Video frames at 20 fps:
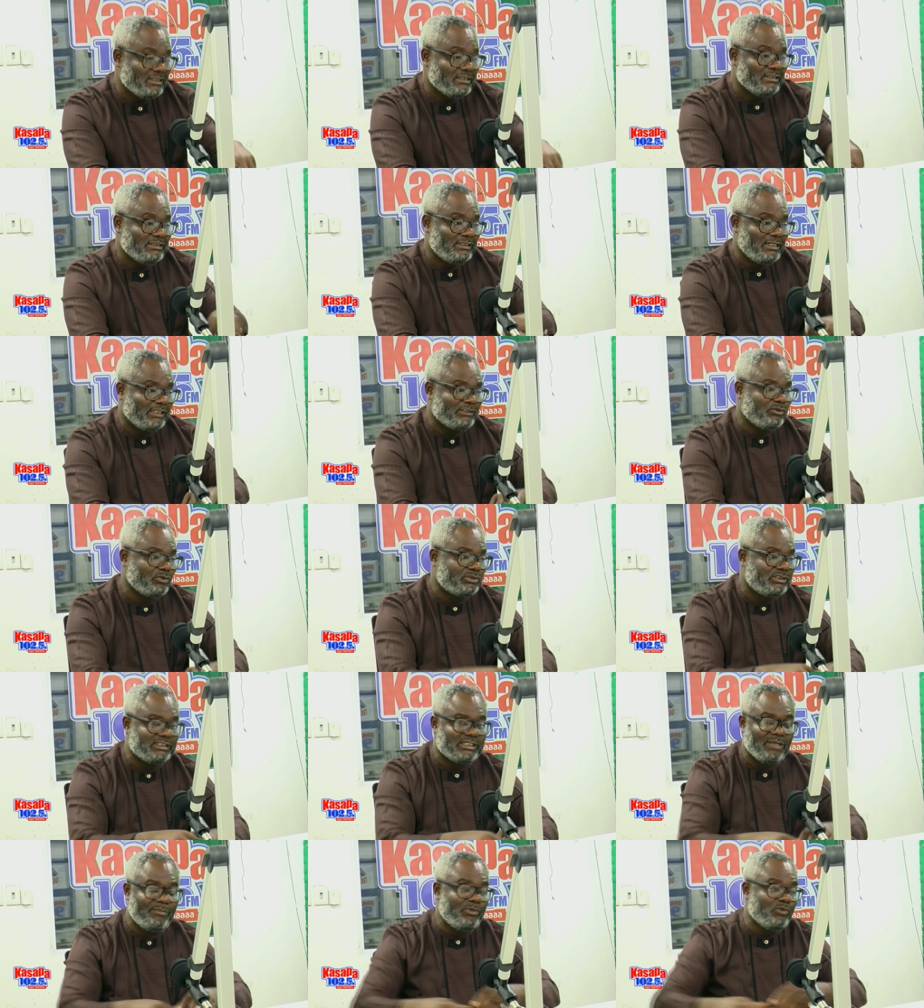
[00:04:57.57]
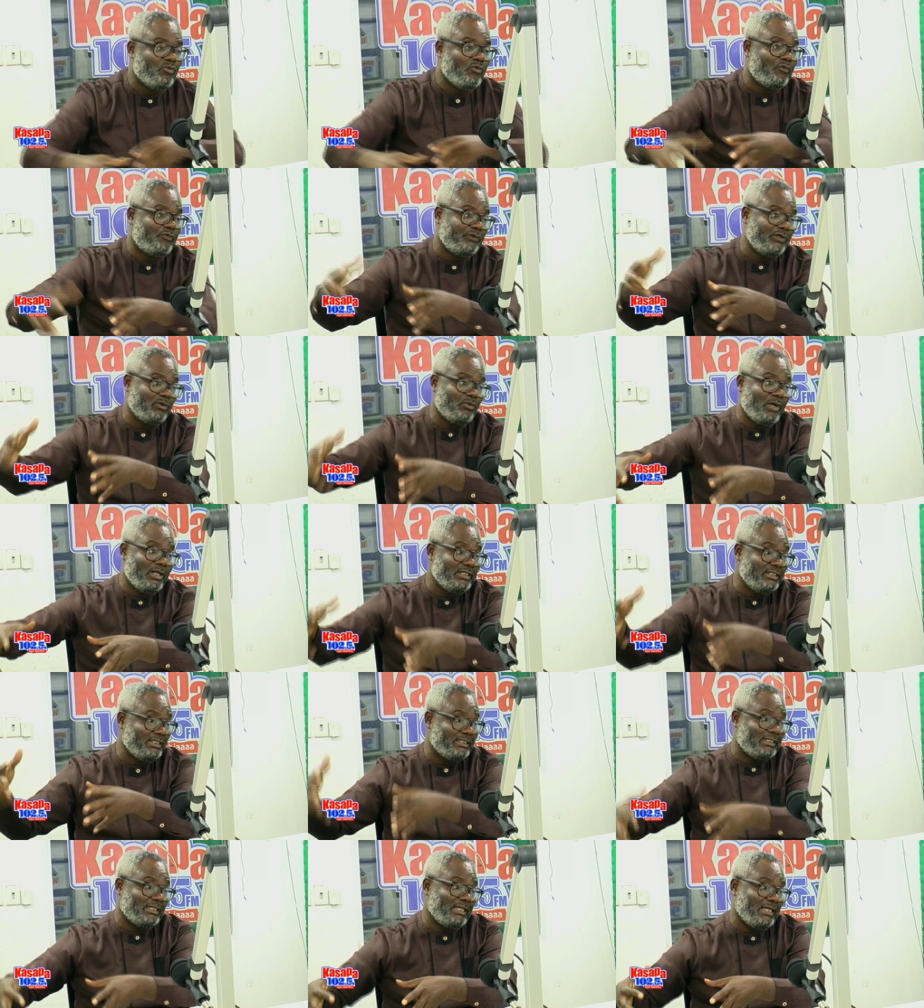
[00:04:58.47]
now so see can be goofy when
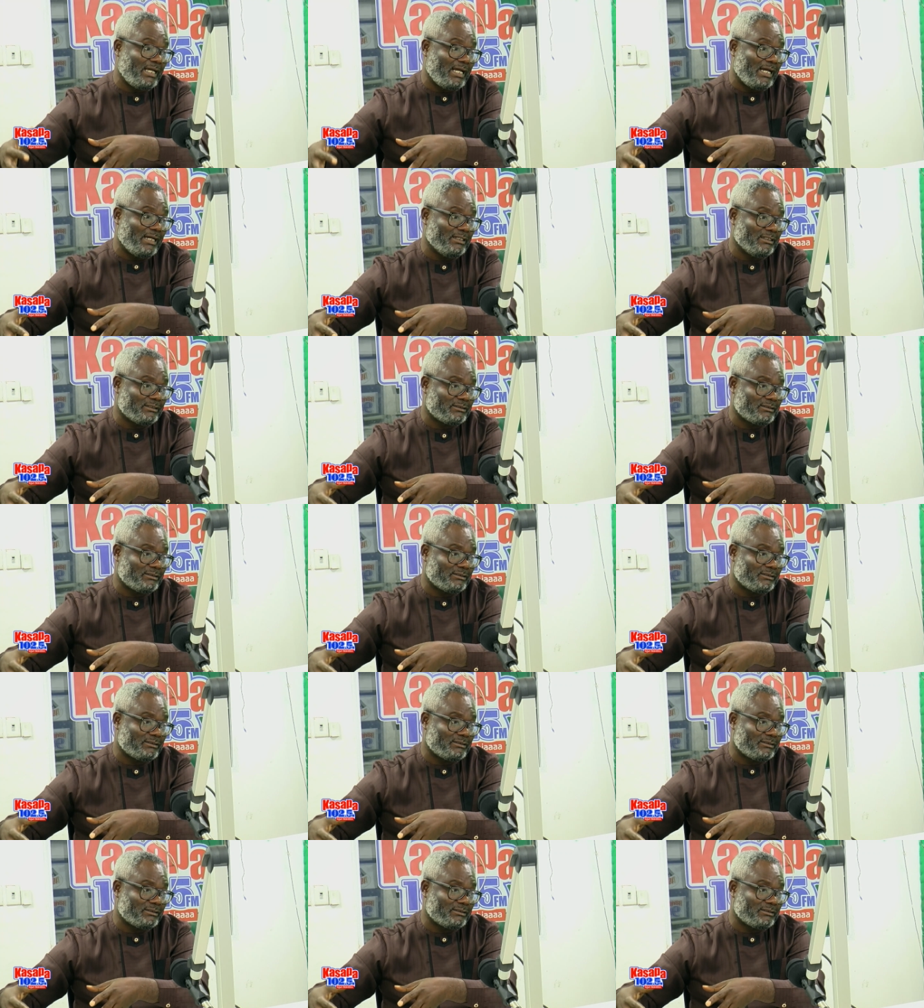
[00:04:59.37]
declare